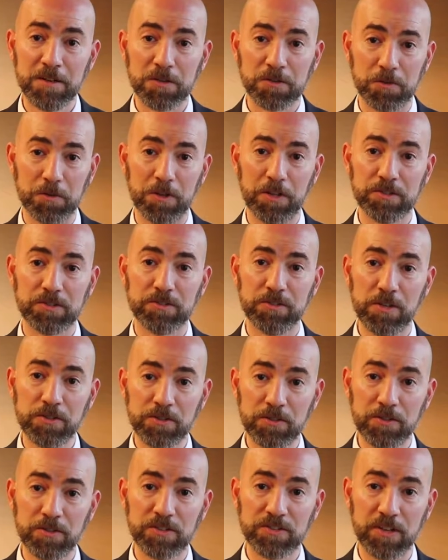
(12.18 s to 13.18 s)
So the
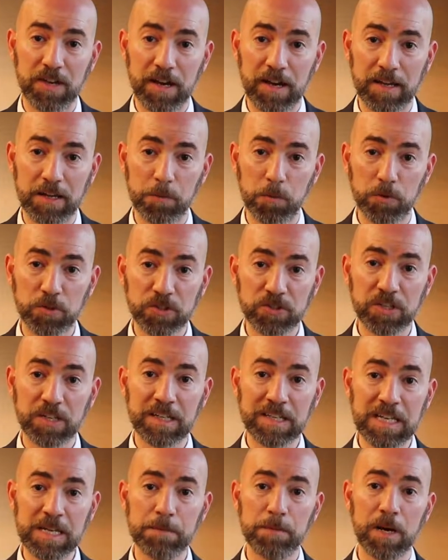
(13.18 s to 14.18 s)
legislature decided we're just
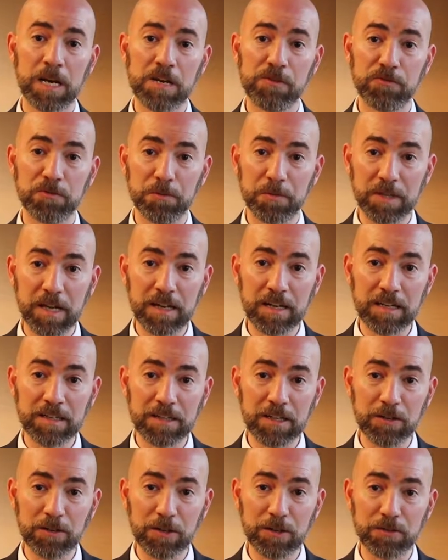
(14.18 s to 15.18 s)
going to keep money from
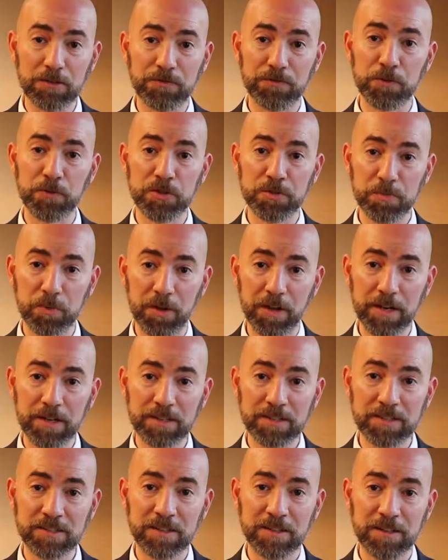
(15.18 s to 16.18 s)
getting there in the first
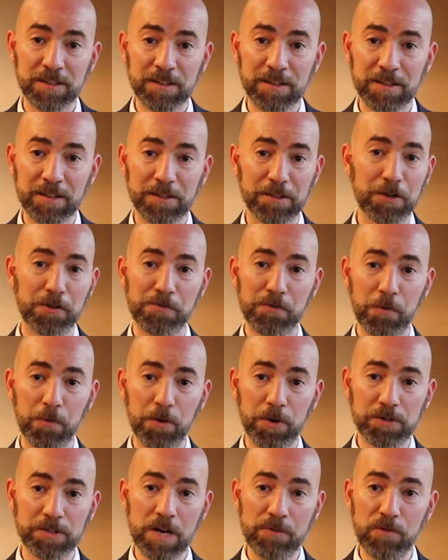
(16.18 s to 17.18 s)
place.
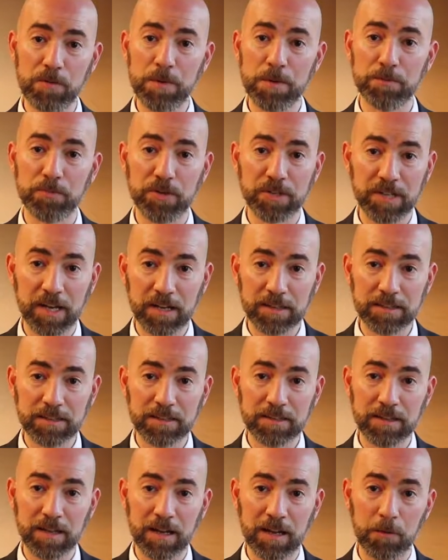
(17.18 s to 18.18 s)
Therefore, it's never been
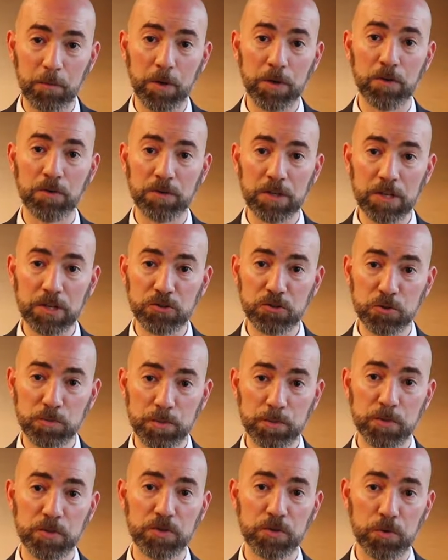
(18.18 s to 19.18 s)
protected, and we don't need a
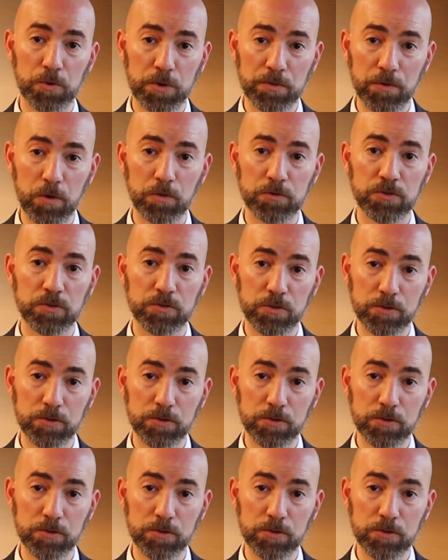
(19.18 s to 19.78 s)
supermajority vote to